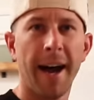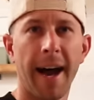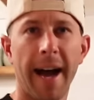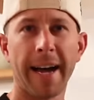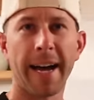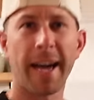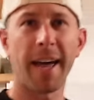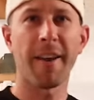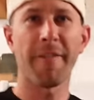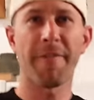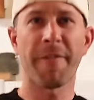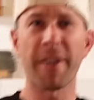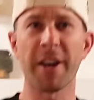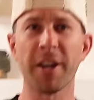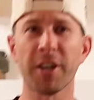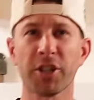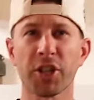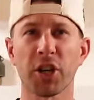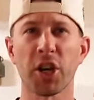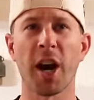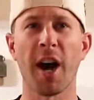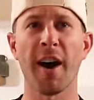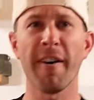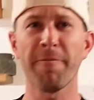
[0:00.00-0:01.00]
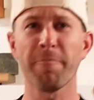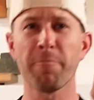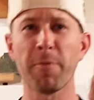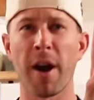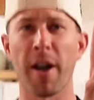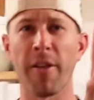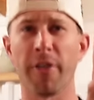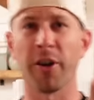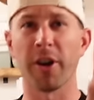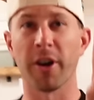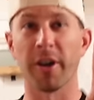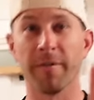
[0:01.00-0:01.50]
I gotta finish her off,
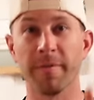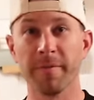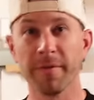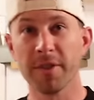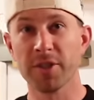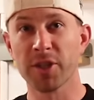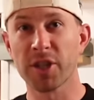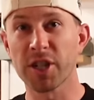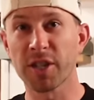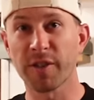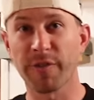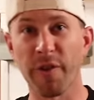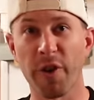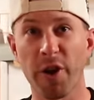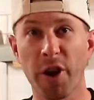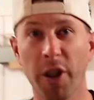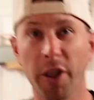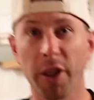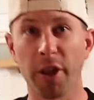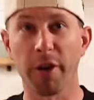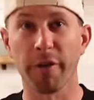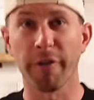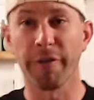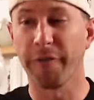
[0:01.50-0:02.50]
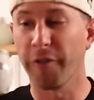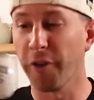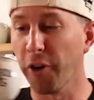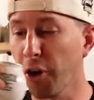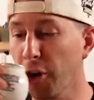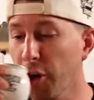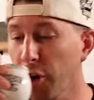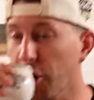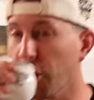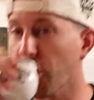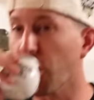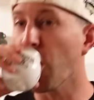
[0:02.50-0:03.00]
brother. She's feeling a little
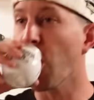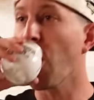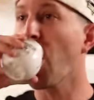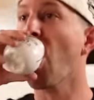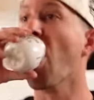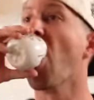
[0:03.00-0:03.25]
full.